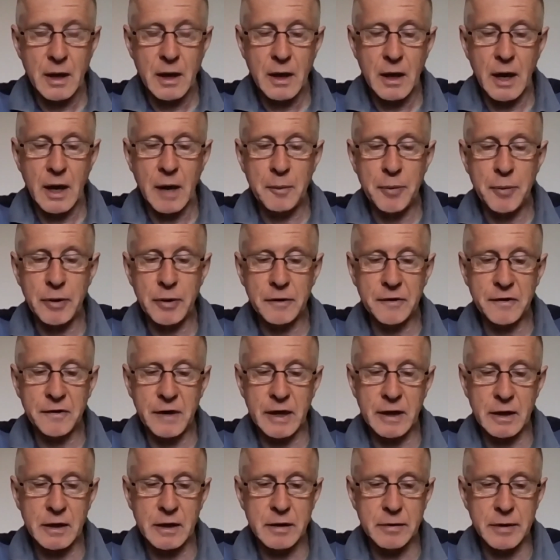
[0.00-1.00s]
And Paul said
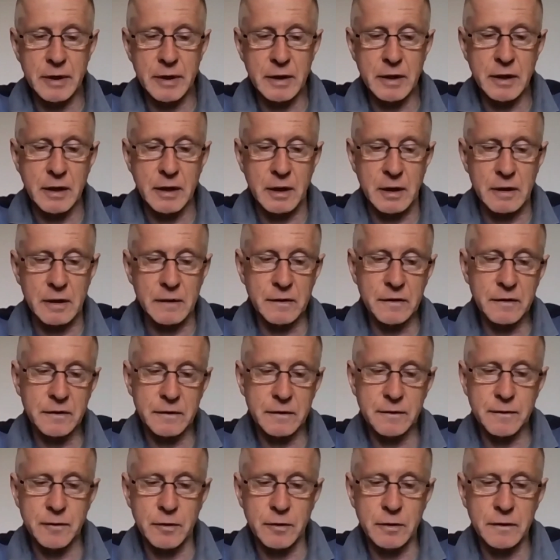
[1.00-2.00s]
in Corinthians
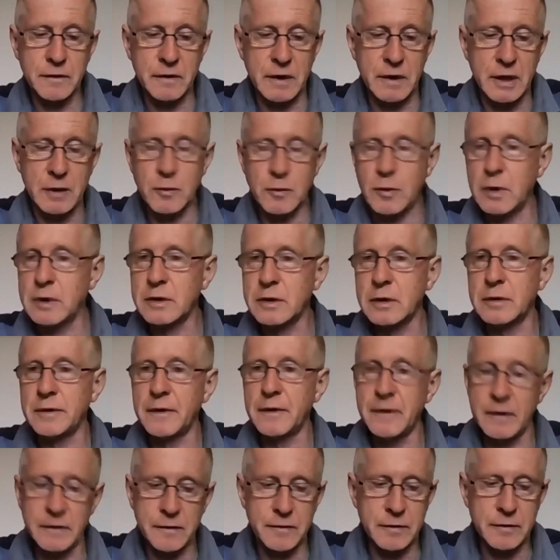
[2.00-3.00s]
14, 1
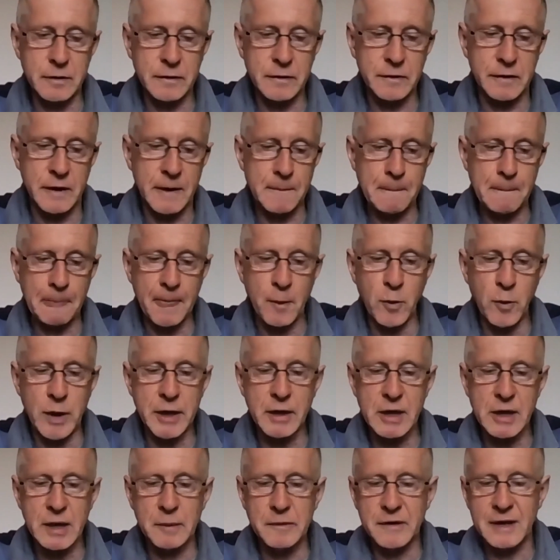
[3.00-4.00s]
Corinthians 14, "When you
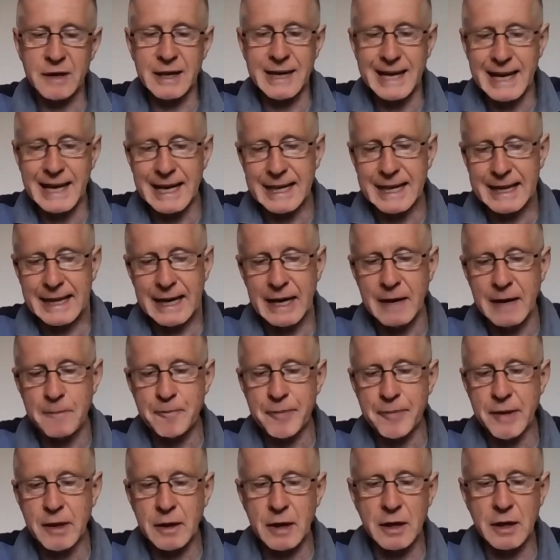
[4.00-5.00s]
come together,
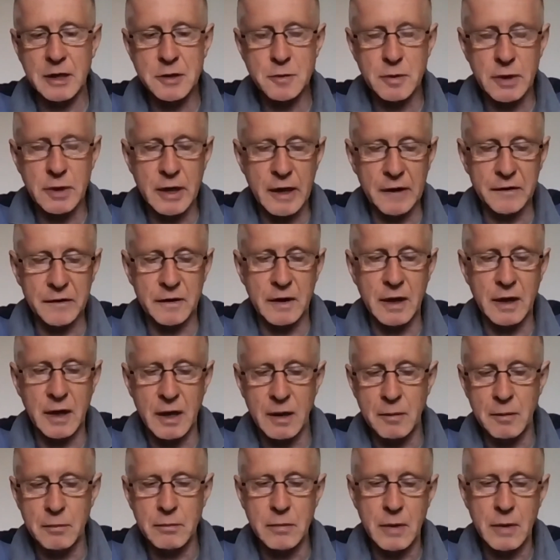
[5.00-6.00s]
each one has a
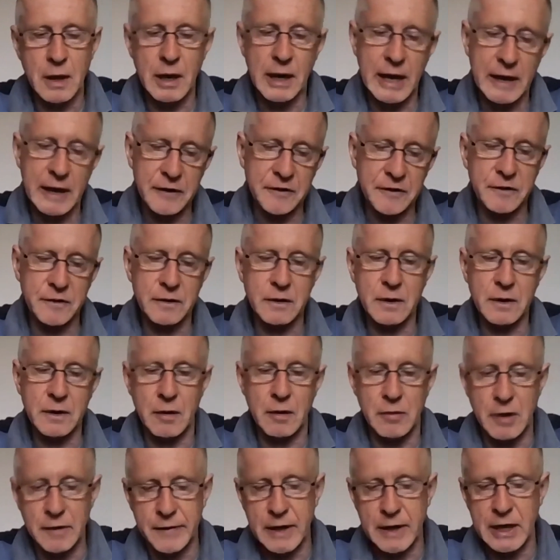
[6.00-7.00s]
hymn, a lesson, a
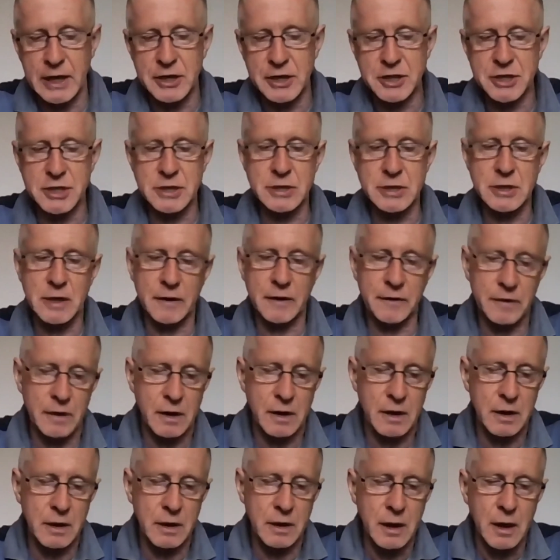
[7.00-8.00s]
revelation, a
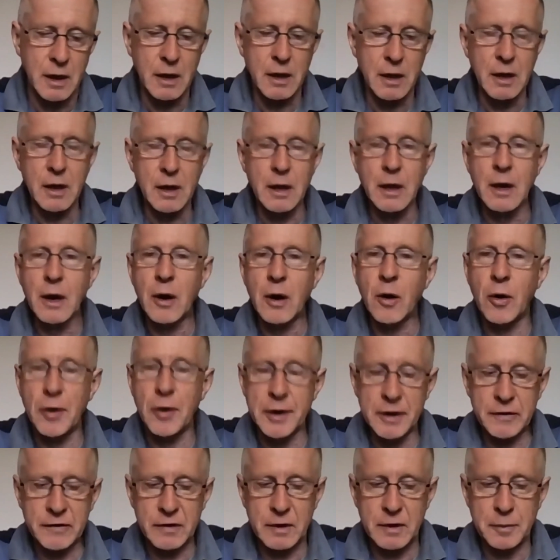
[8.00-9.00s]
tongue, or
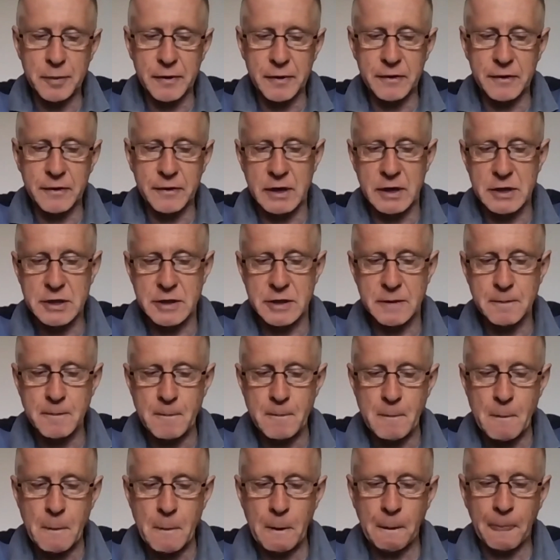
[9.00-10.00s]
interpretation.
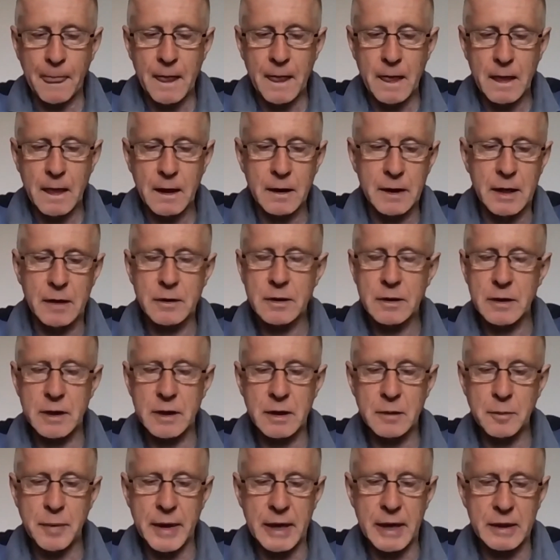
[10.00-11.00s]
good
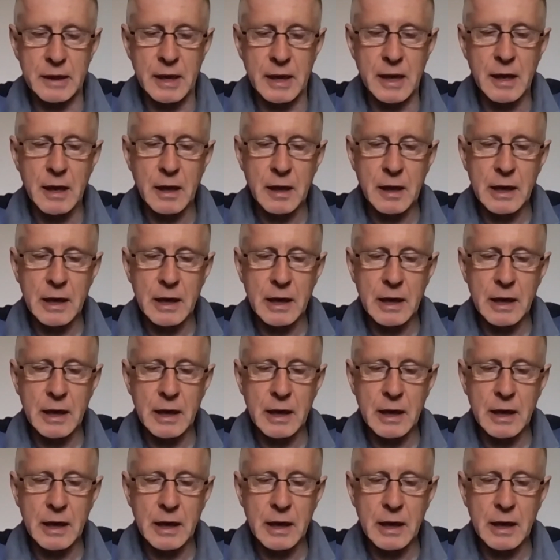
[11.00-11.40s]
on Papa.